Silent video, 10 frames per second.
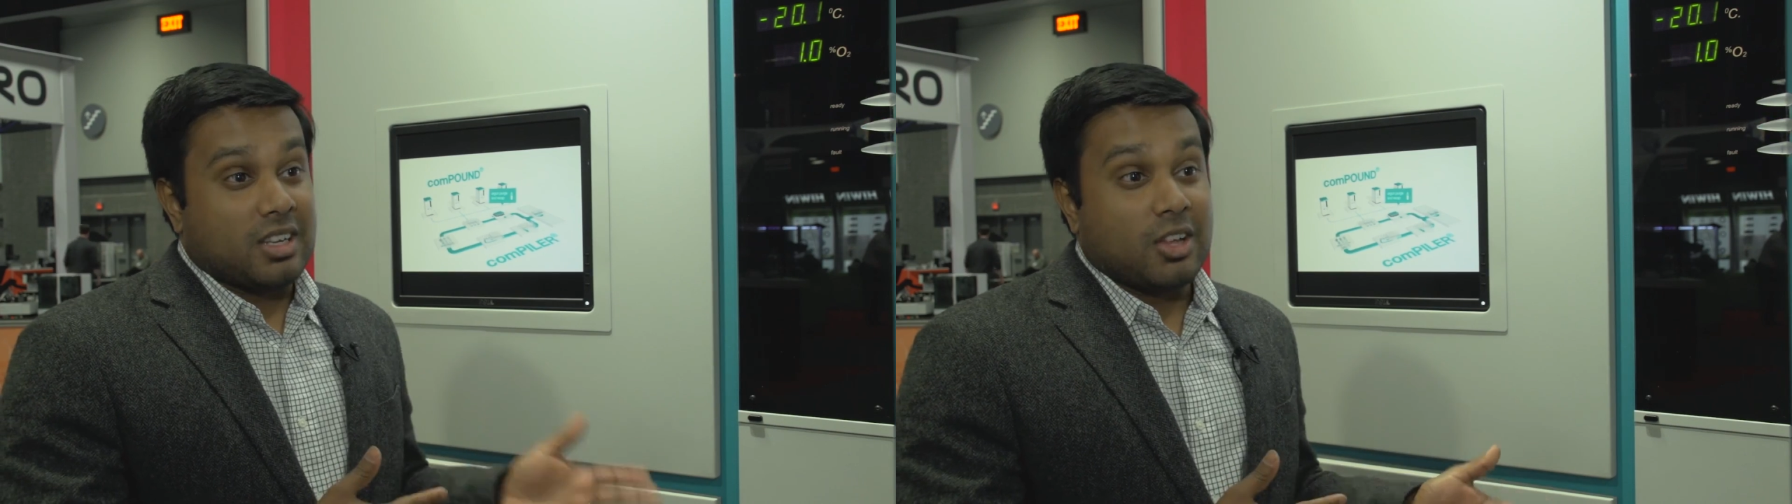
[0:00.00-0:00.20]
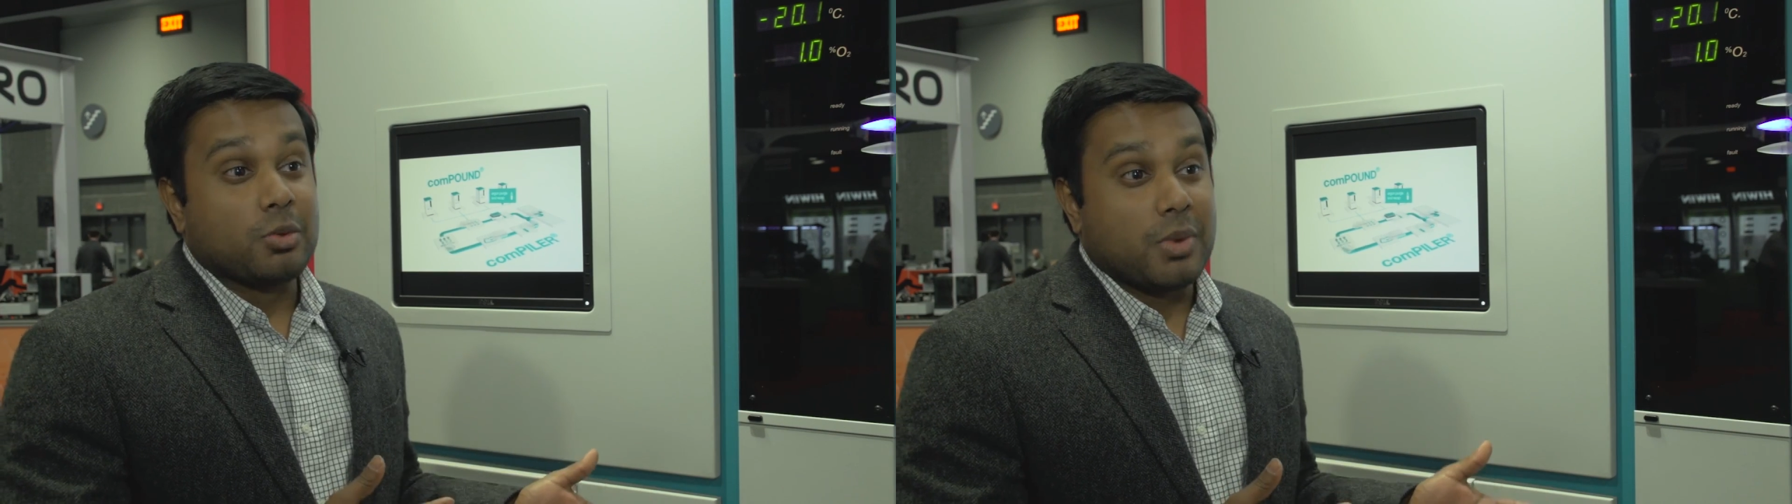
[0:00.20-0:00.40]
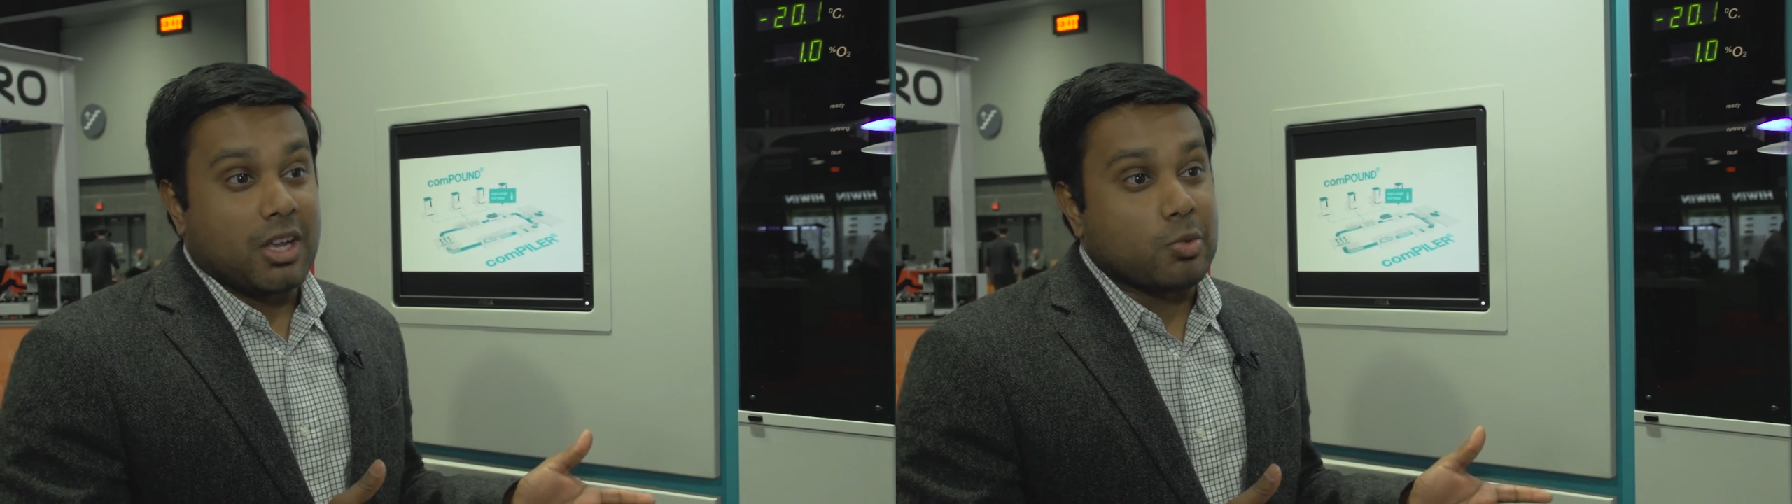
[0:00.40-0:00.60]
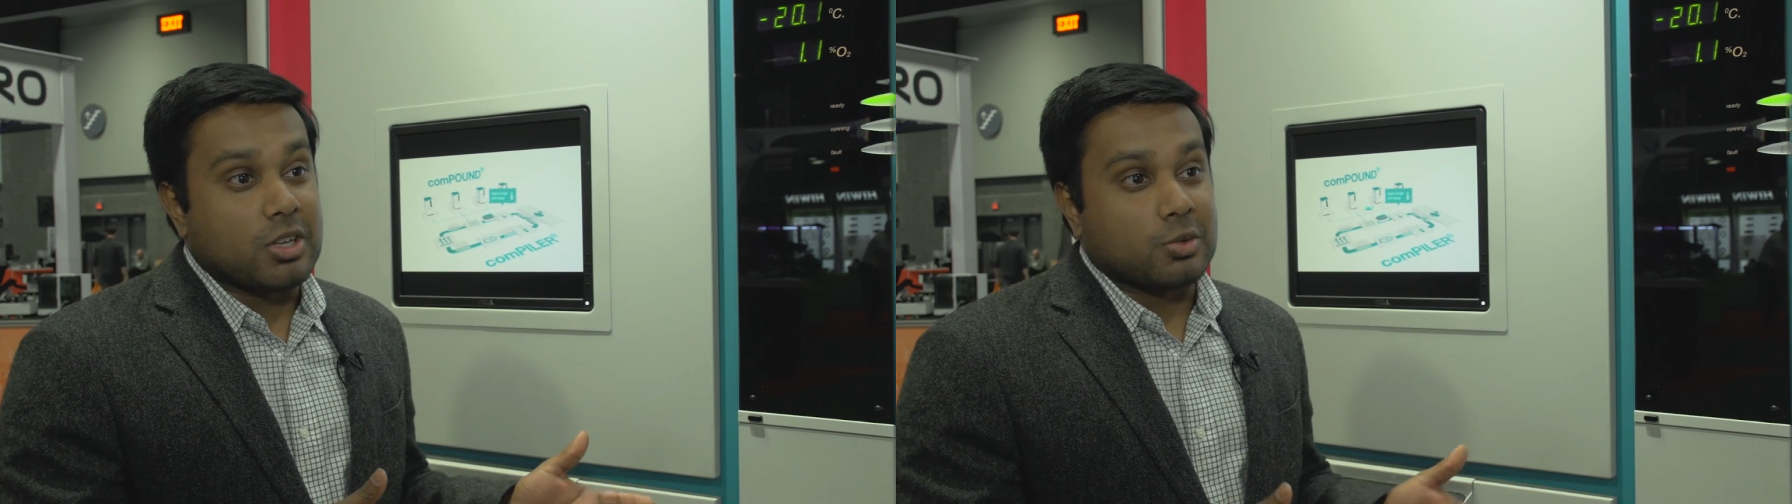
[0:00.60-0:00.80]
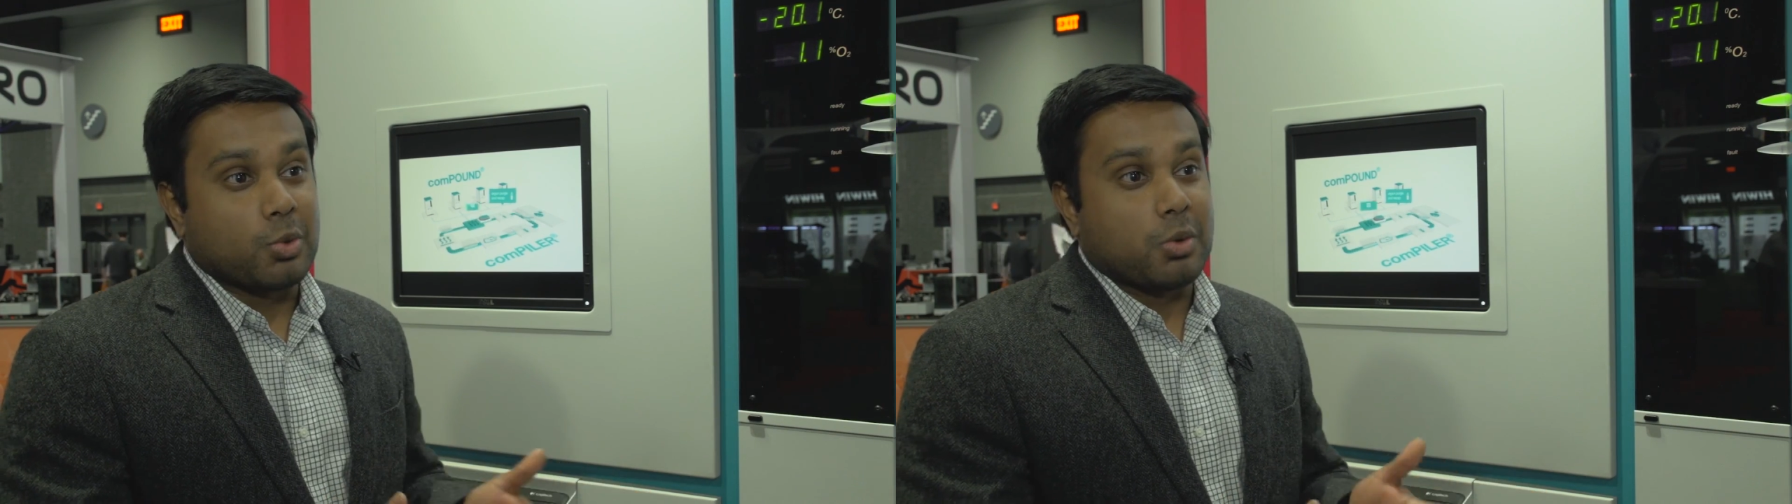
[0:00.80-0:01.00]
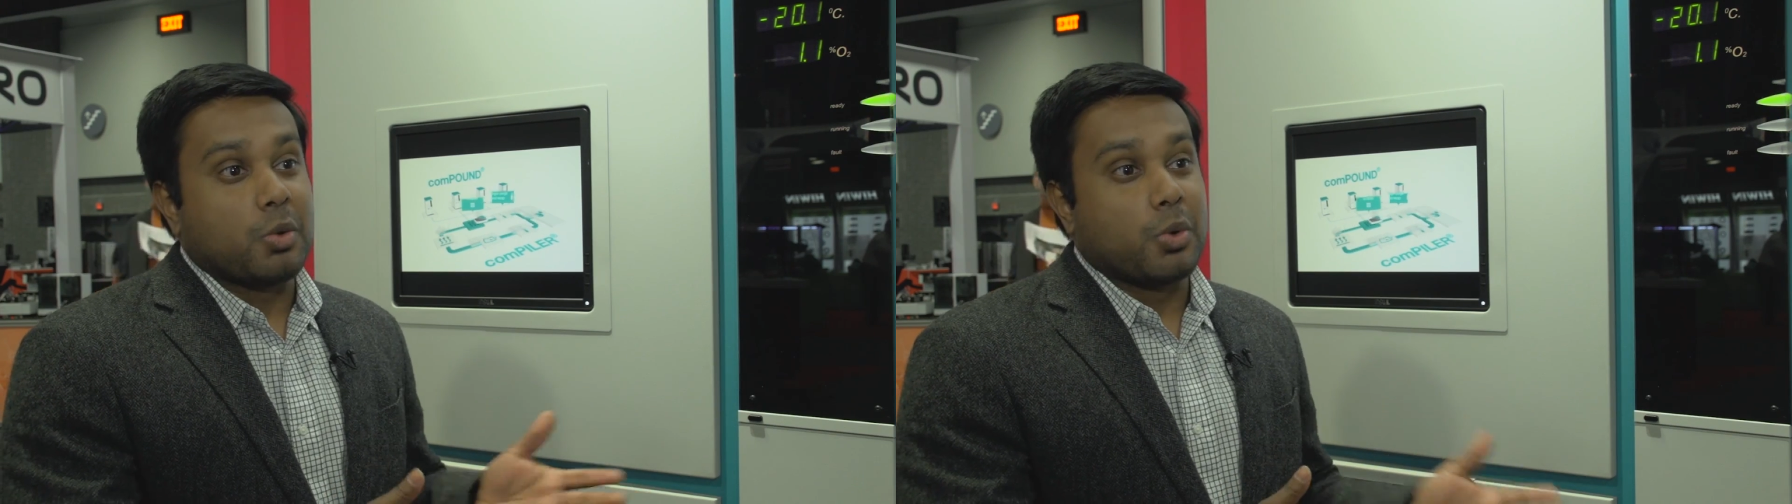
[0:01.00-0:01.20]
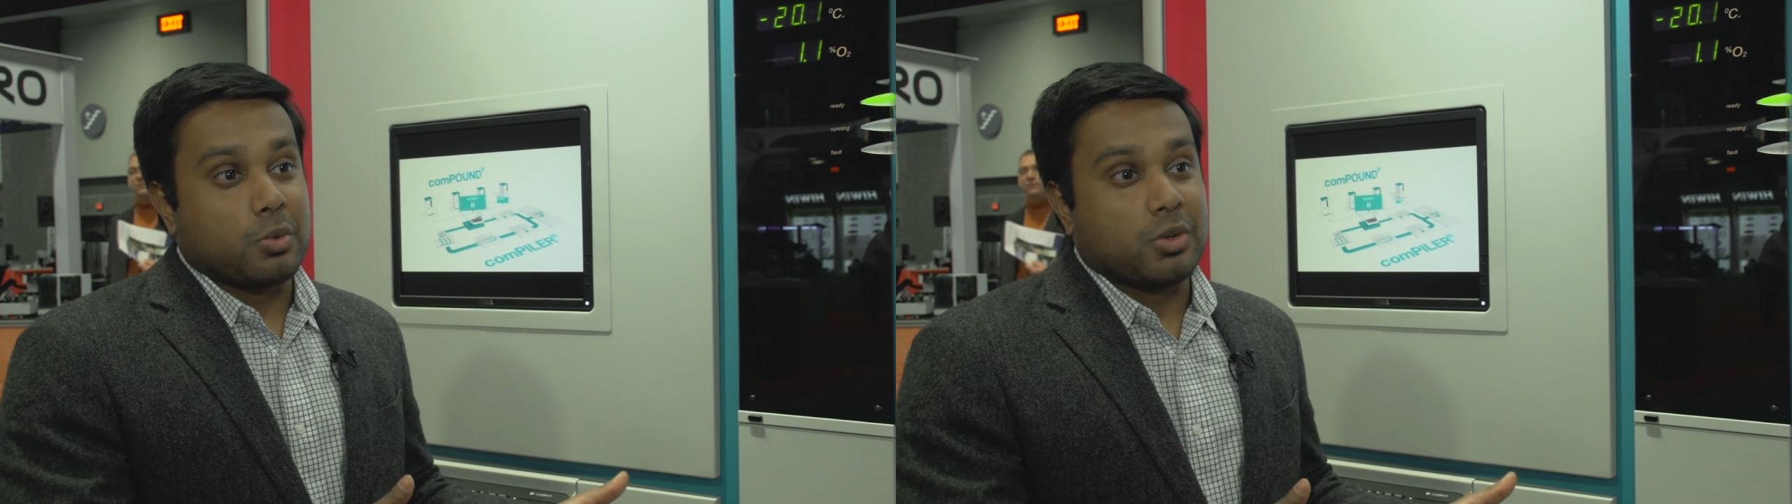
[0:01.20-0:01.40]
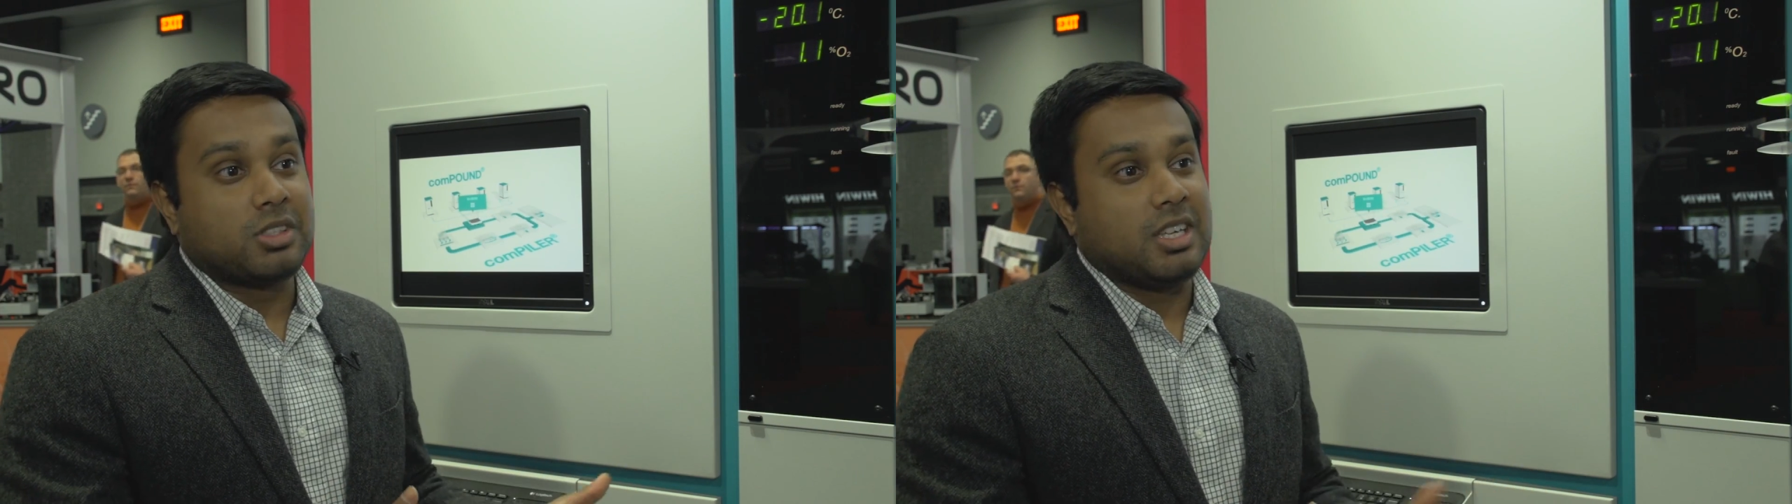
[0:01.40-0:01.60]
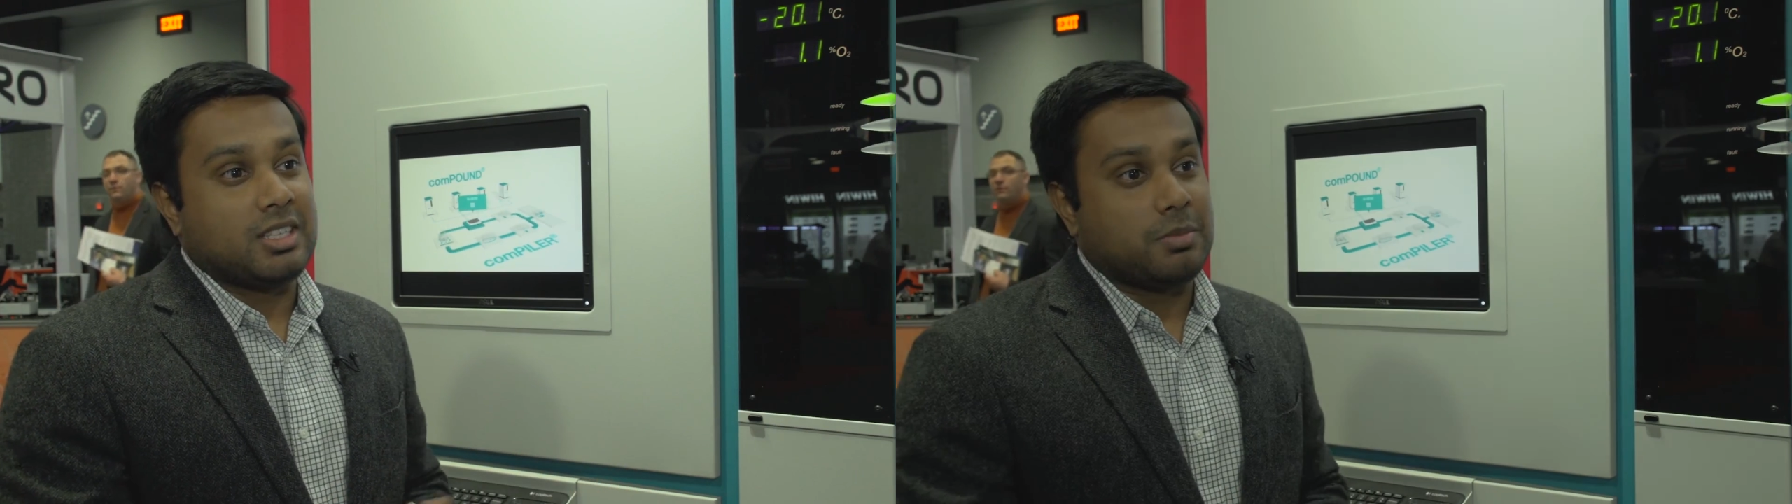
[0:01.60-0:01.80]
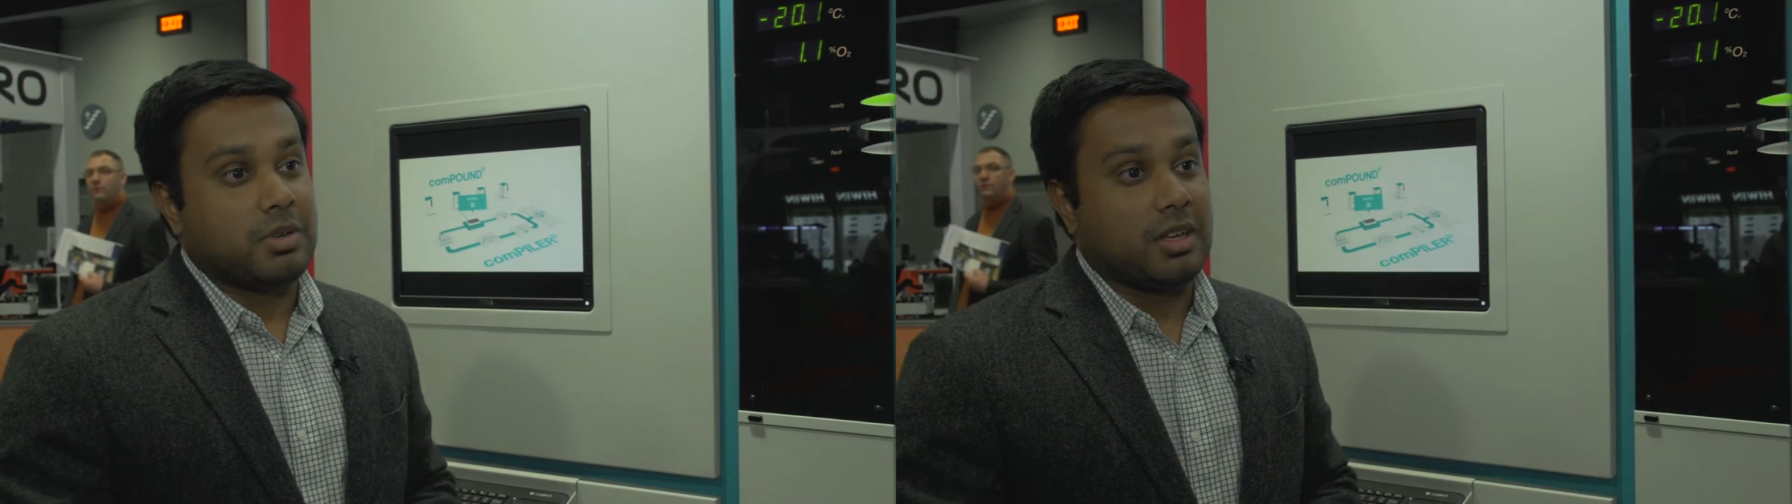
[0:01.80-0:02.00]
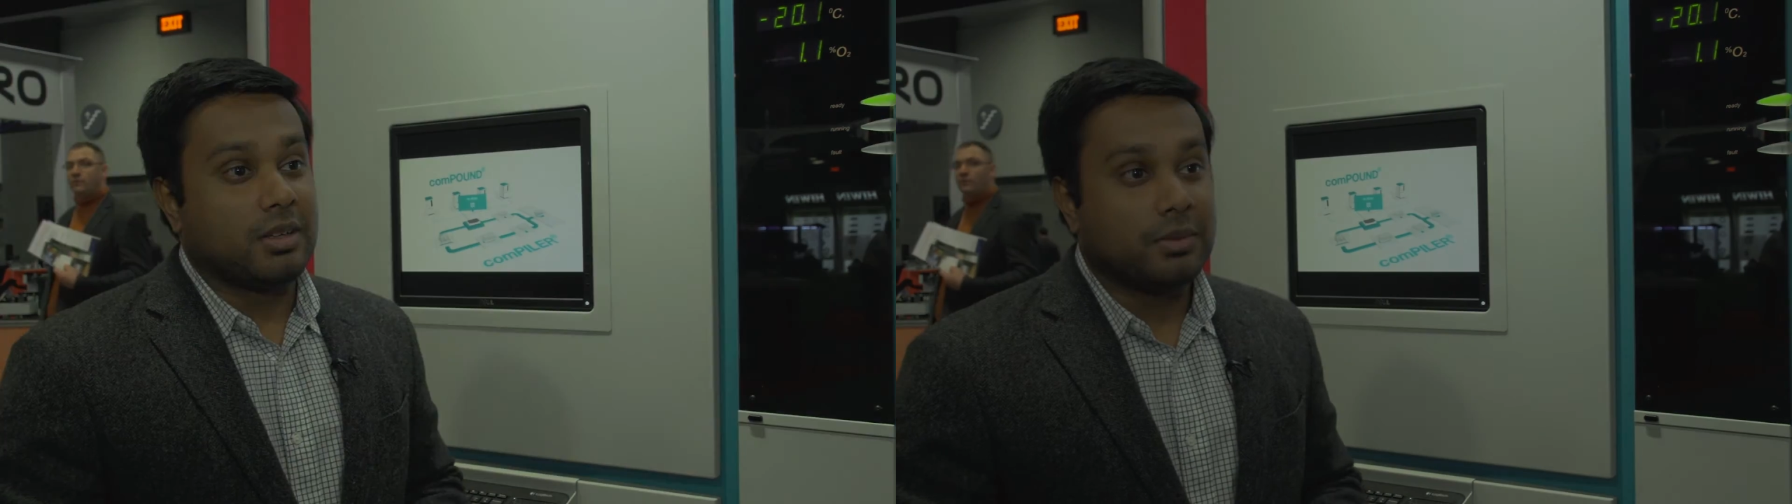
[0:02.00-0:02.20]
another main reason why we went with T T P.